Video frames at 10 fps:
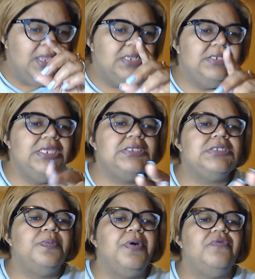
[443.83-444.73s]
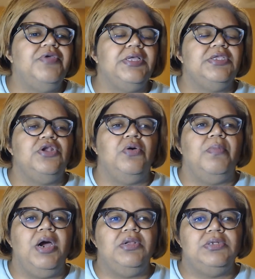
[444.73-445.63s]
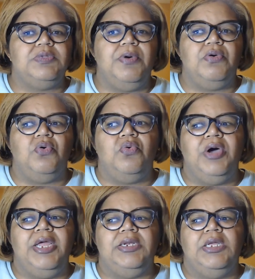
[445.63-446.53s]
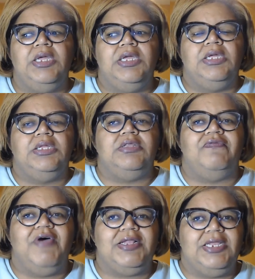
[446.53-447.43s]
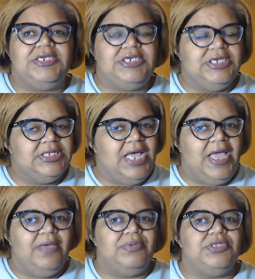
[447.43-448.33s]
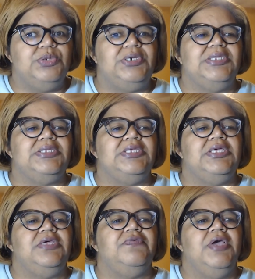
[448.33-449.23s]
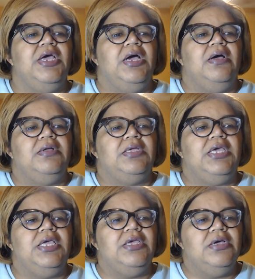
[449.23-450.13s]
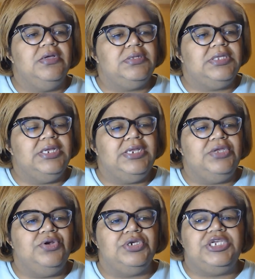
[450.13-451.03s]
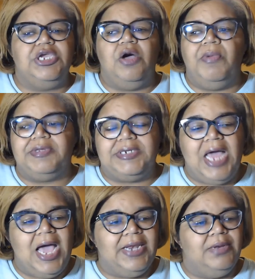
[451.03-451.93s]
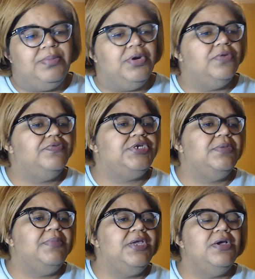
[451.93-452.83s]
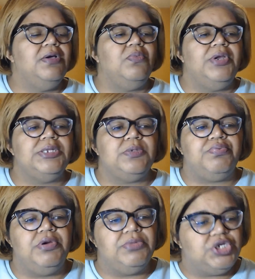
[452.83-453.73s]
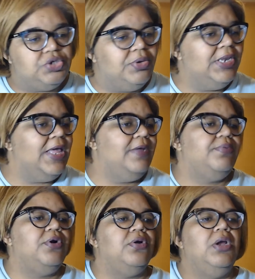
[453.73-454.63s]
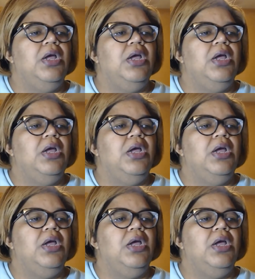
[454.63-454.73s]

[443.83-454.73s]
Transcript: this is a perfect, you know, Marlo spoke on the fact that she's not able to conceive. Kenya said that, you know, she almost died in birth. Shamia went into premature labor.